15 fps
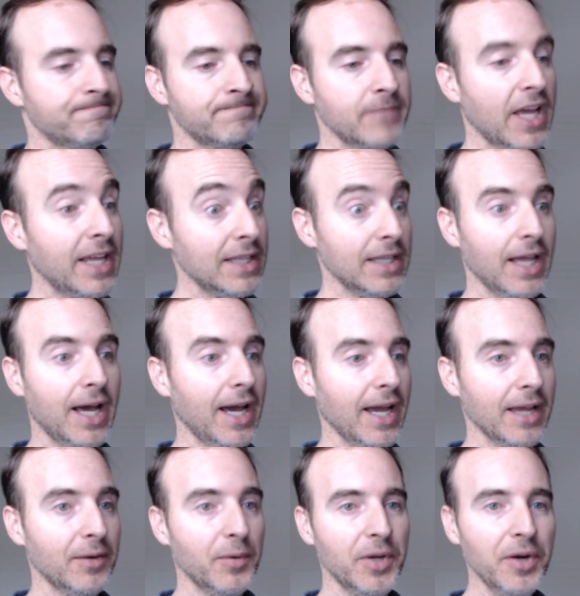and
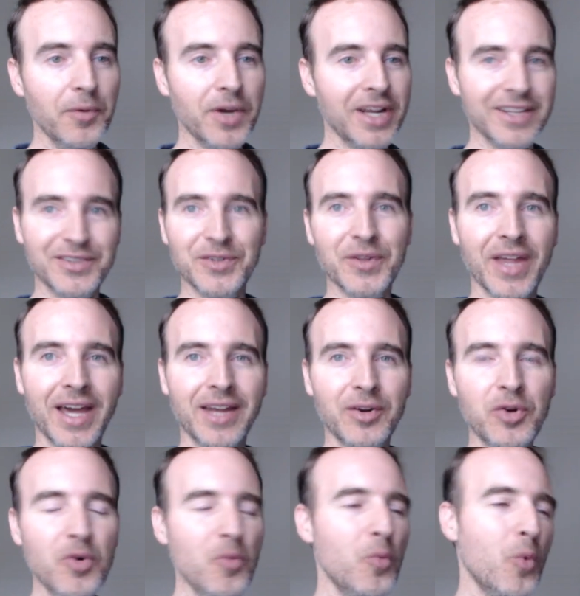lie. We don't want to do that.
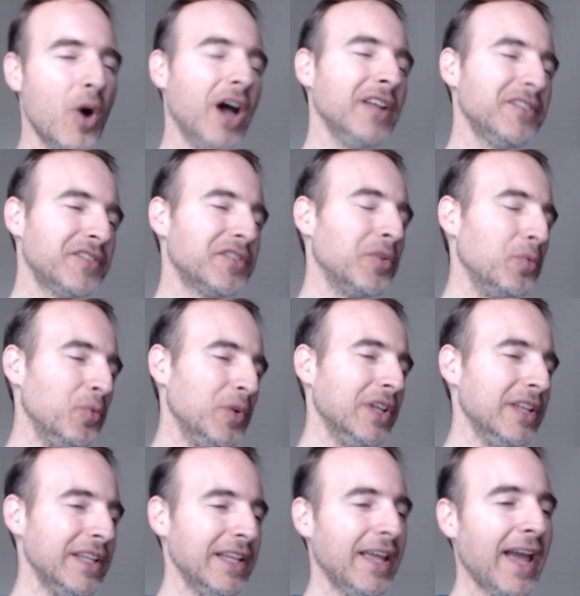Who wants to
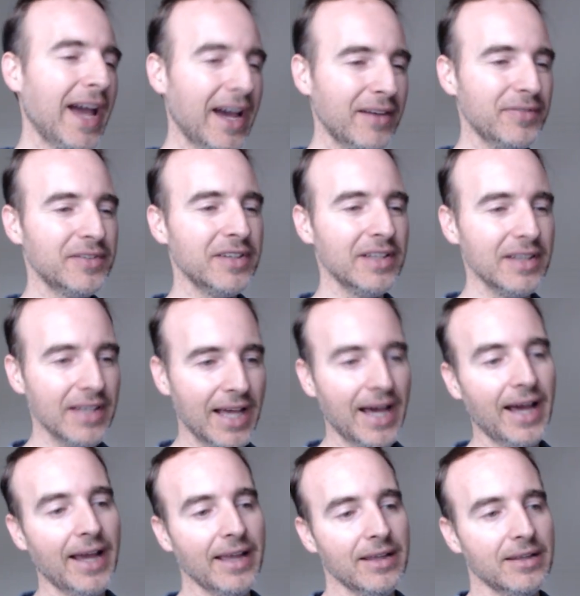really have to
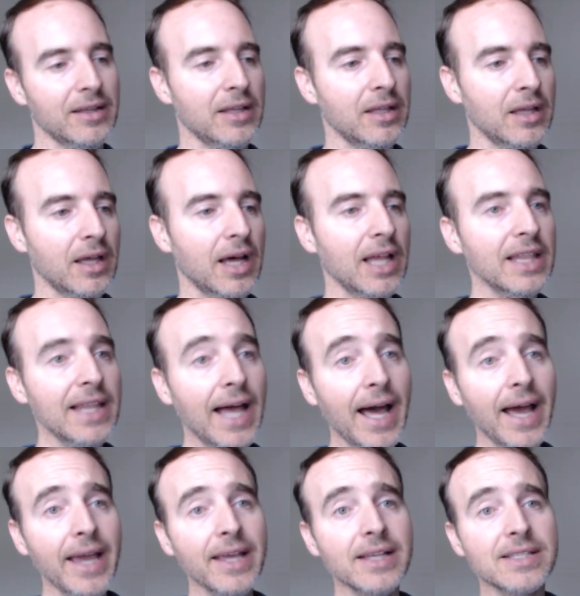lie? A
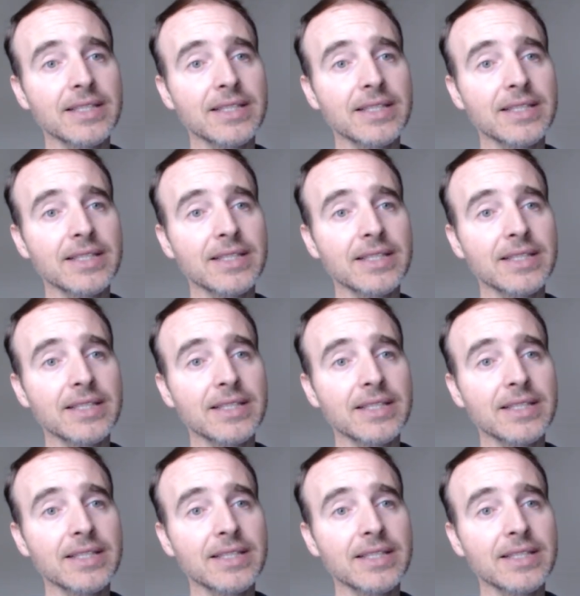lie is